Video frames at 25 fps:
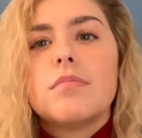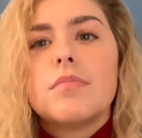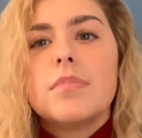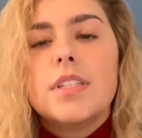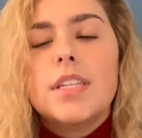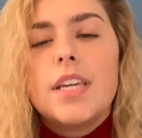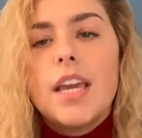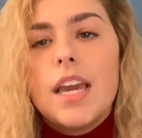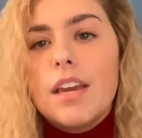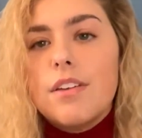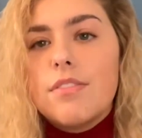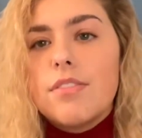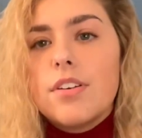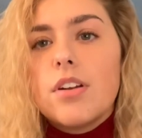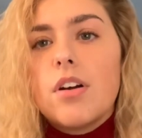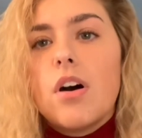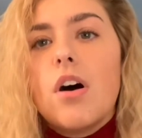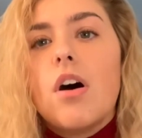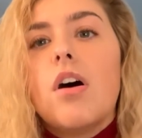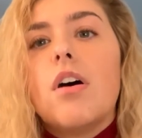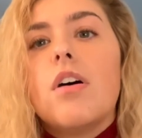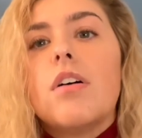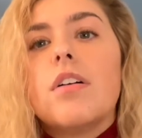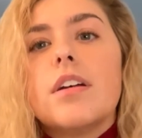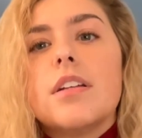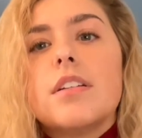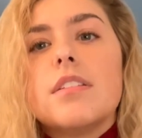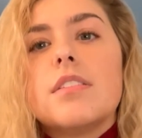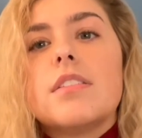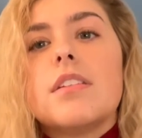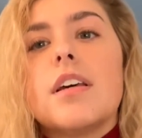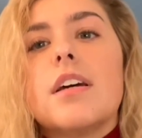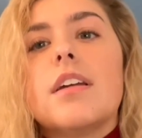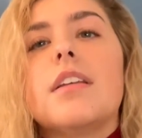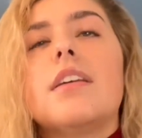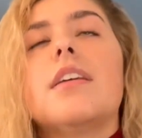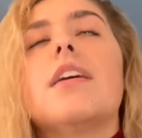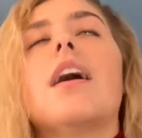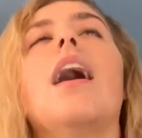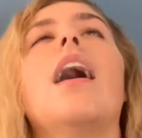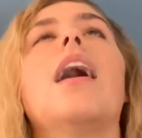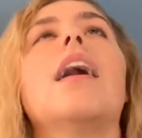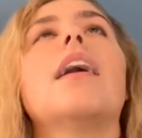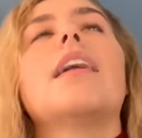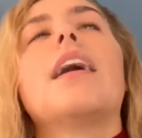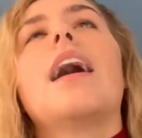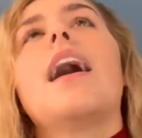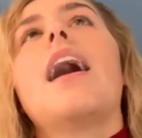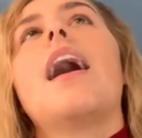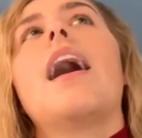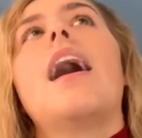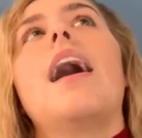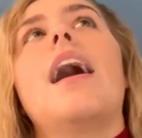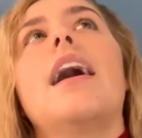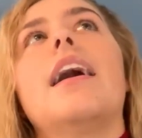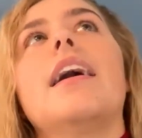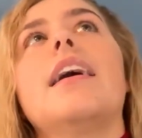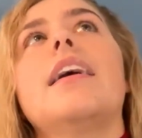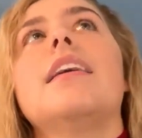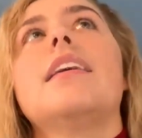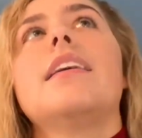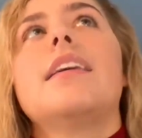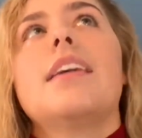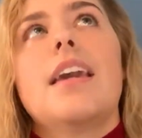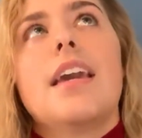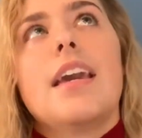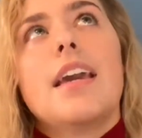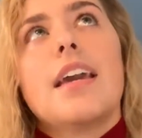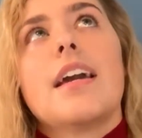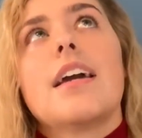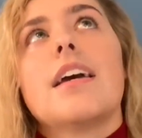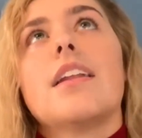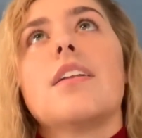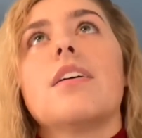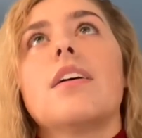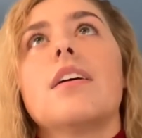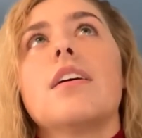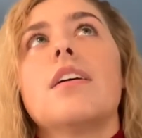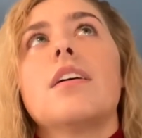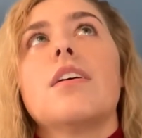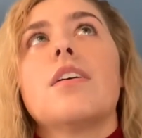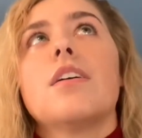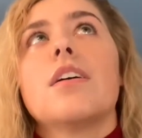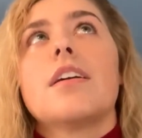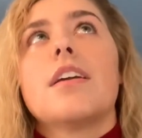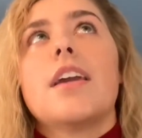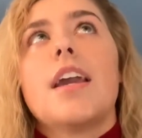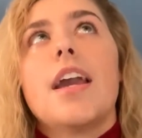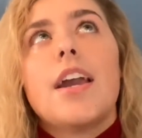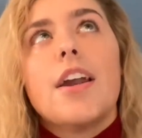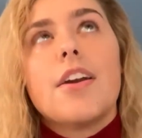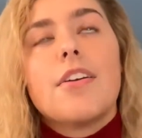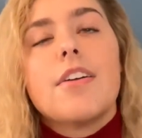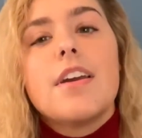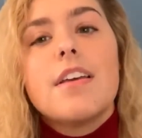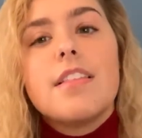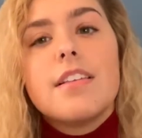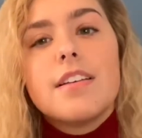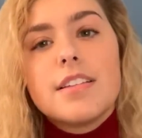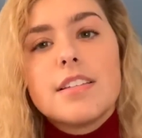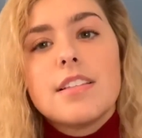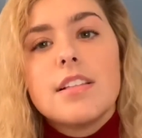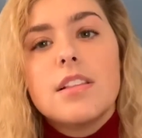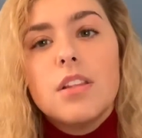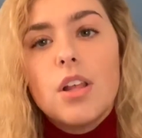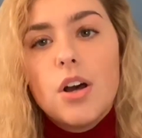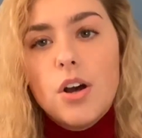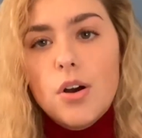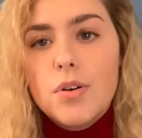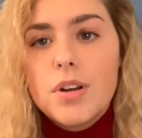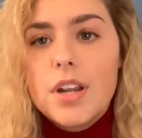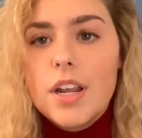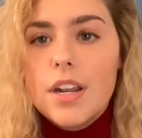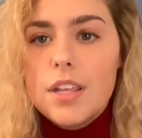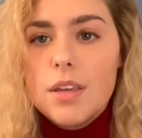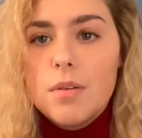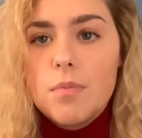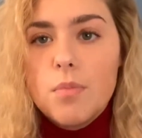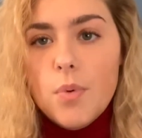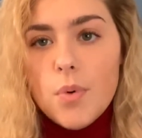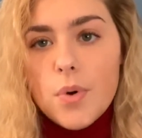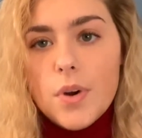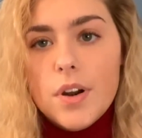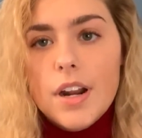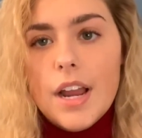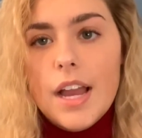gave it all and said, God, I can't carry this load anymore.